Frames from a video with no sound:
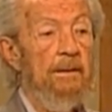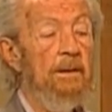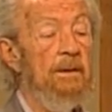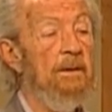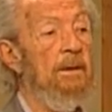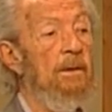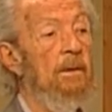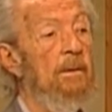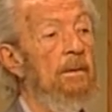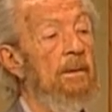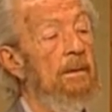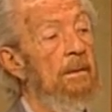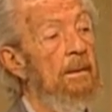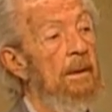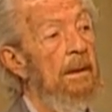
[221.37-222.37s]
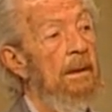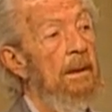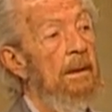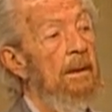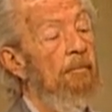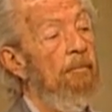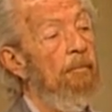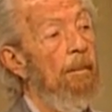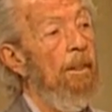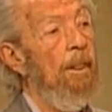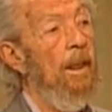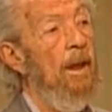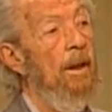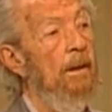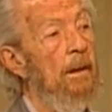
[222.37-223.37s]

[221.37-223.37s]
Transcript: So in